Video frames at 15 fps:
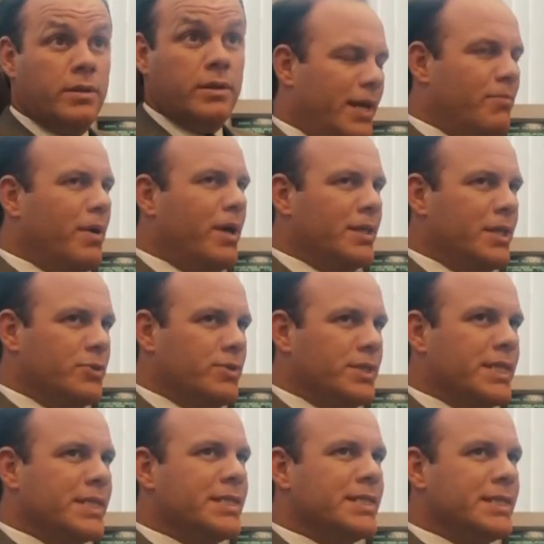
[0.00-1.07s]
to keep the
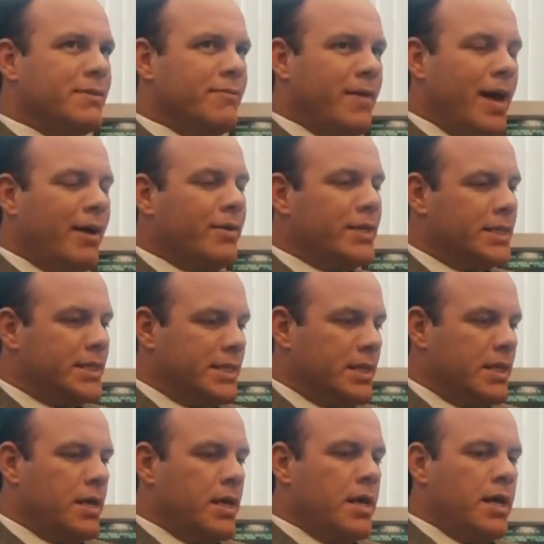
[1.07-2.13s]
information
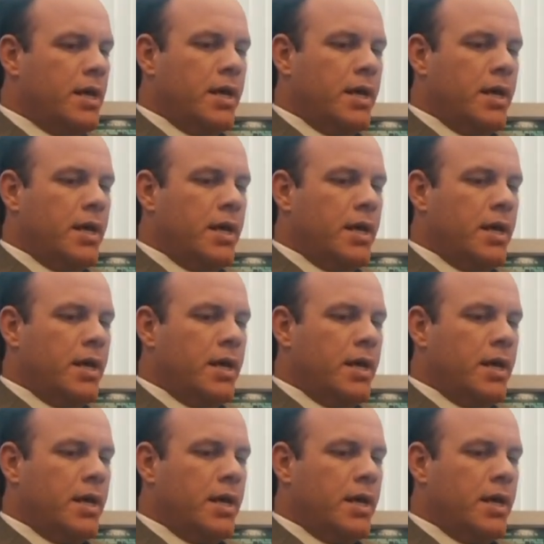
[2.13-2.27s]
confidential for